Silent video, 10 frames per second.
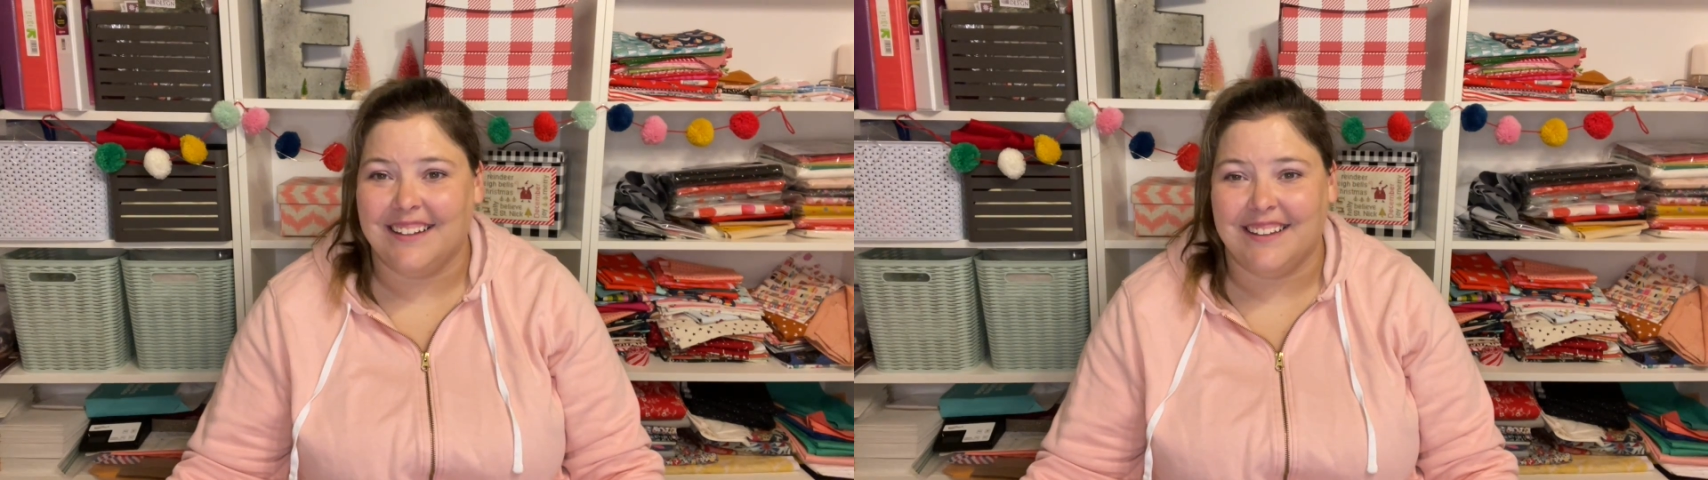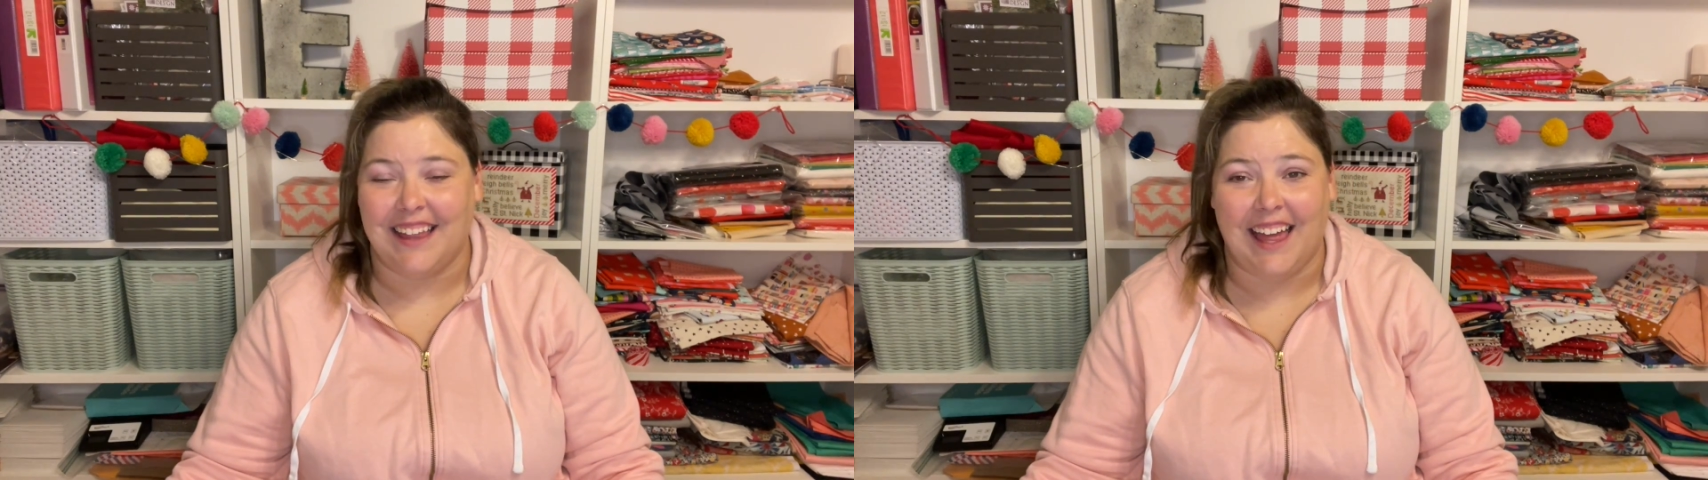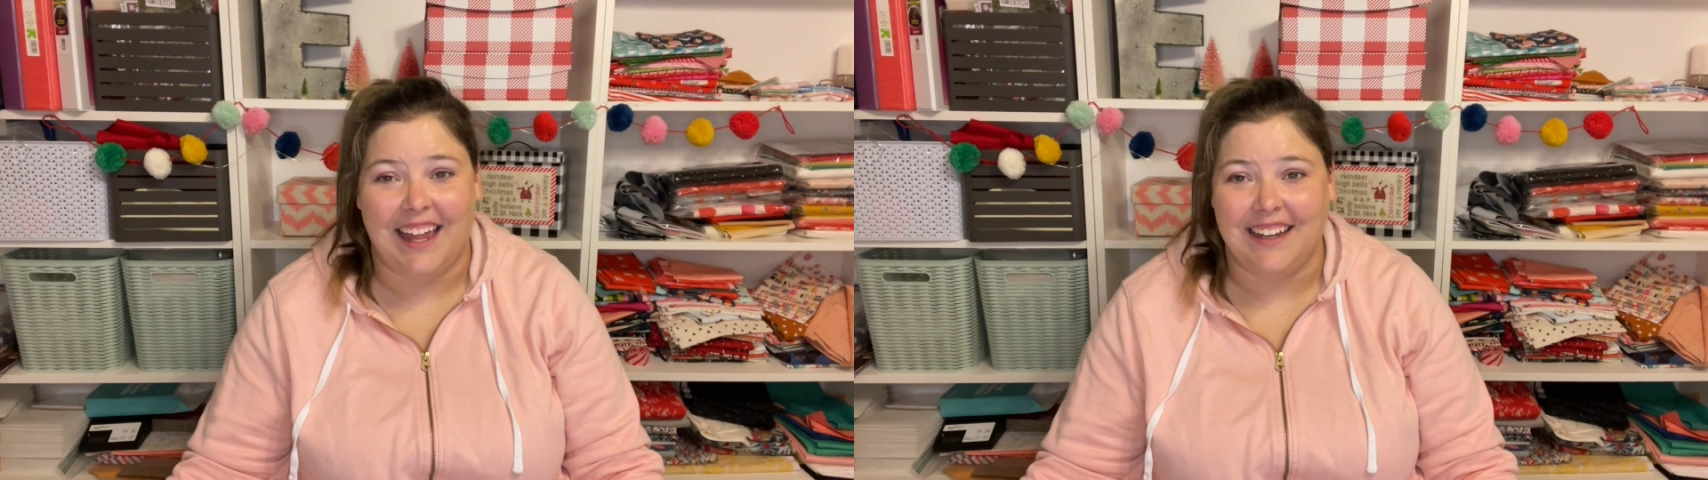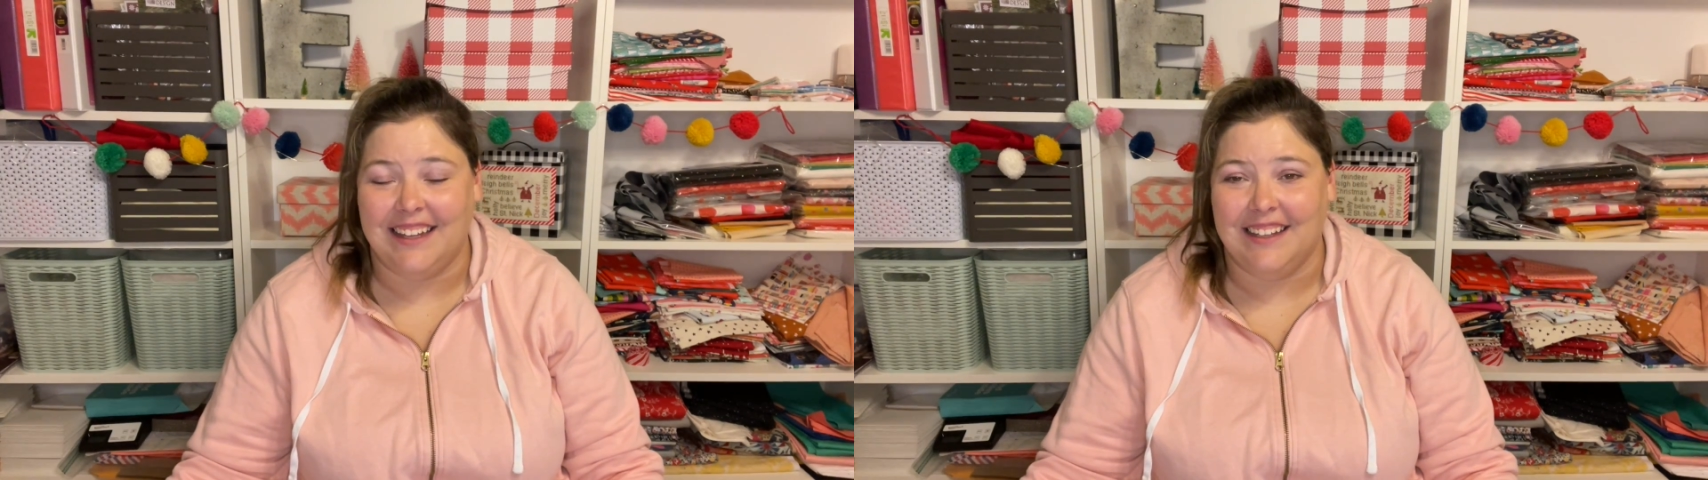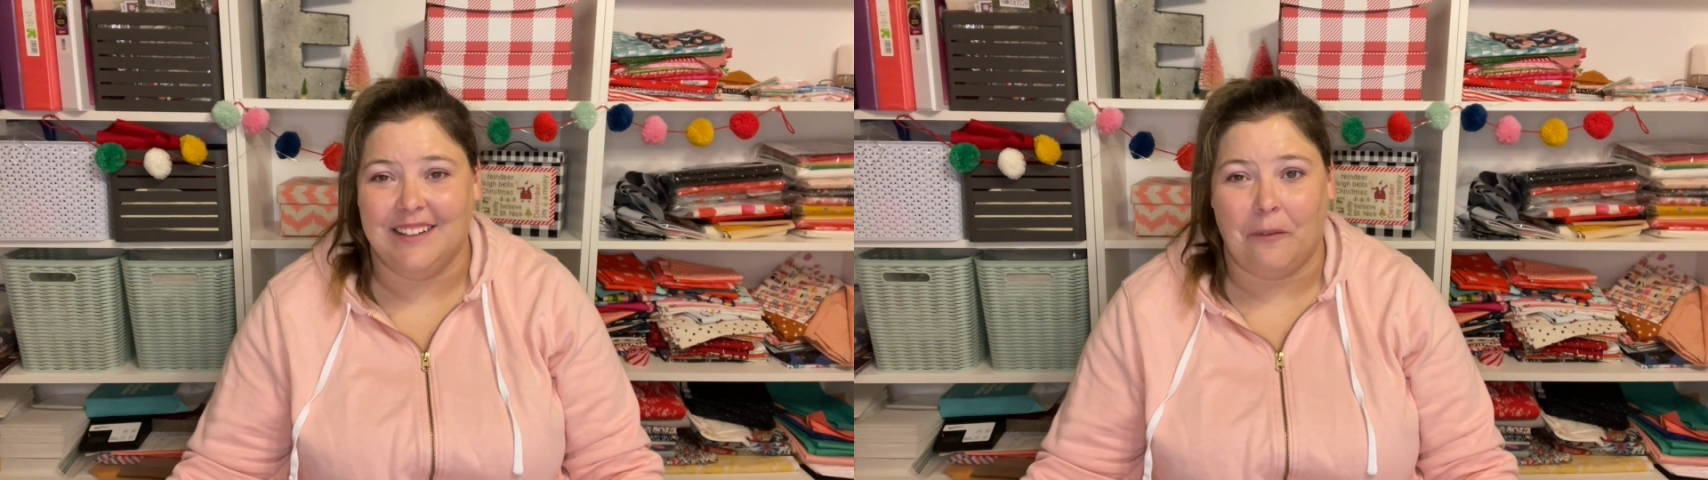that
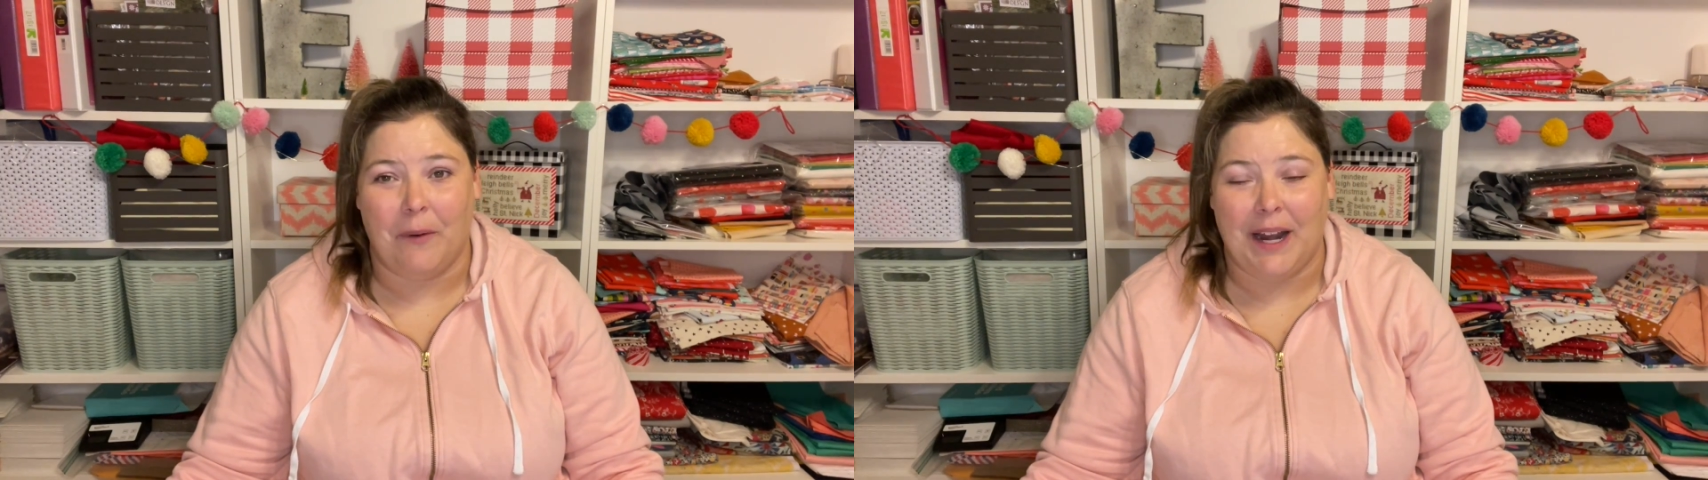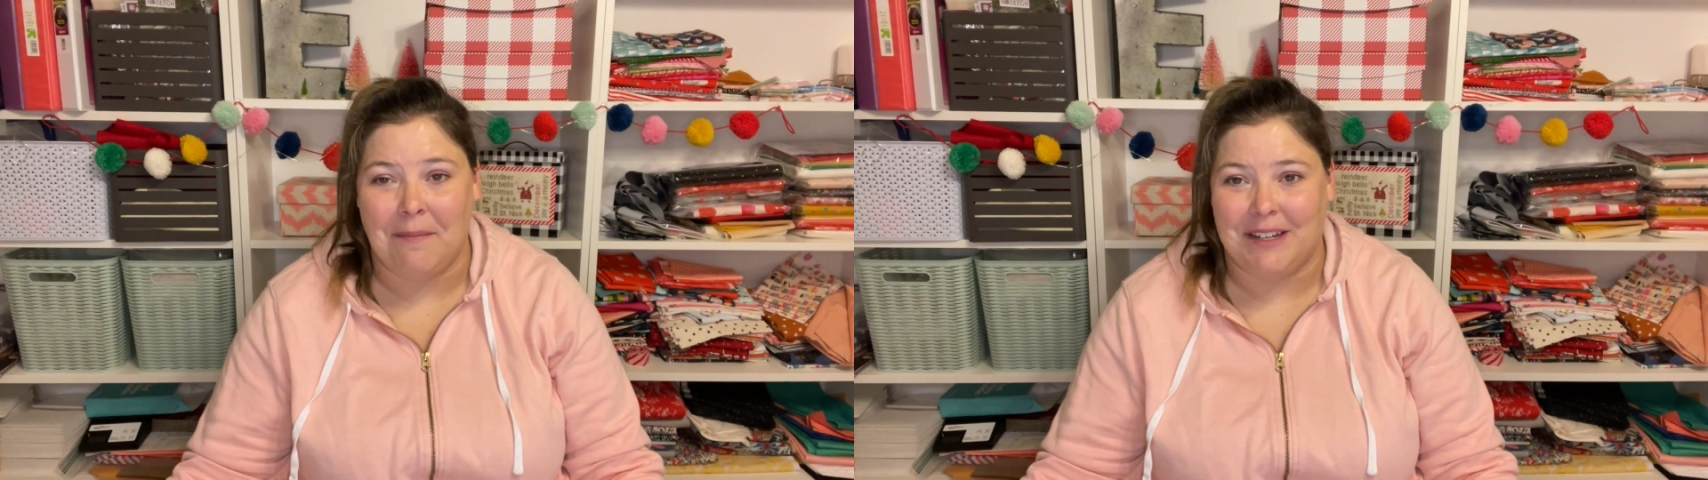is what I'm